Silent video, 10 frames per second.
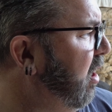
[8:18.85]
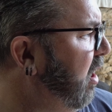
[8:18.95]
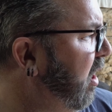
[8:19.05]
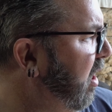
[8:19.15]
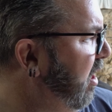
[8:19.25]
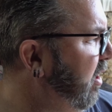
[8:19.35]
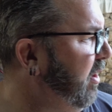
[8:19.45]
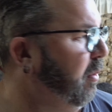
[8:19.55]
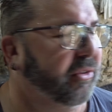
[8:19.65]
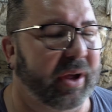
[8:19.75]

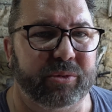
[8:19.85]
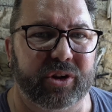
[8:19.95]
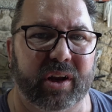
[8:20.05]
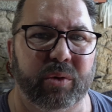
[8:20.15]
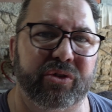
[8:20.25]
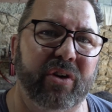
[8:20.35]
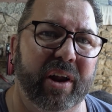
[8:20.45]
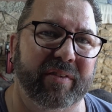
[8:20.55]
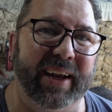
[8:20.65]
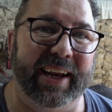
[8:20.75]
There was absolutely no
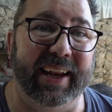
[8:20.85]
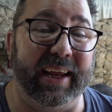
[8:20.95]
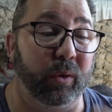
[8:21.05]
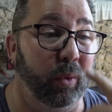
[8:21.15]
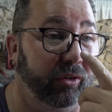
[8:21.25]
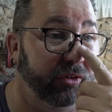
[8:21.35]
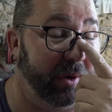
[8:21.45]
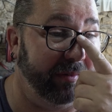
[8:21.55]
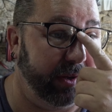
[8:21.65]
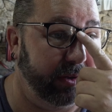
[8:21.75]
sign of any leak
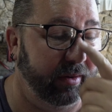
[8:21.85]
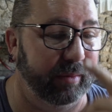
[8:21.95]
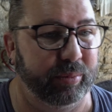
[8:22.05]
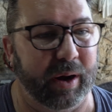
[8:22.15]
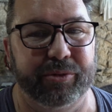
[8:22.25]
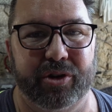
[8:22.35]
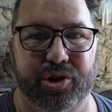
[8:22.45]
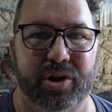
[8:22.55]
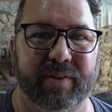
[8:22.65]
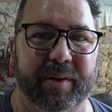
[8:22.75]
whatsoever. Perhaps I
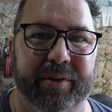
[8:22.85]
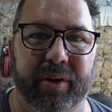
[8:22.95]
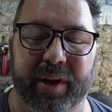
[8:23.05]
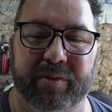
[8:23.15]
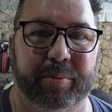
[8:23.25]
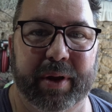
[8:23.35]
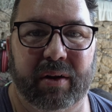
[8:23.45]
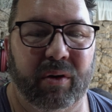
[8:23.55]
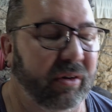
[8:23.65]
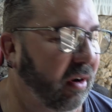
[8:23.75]
should have left it on there for a bit
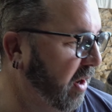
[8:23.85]
longer, I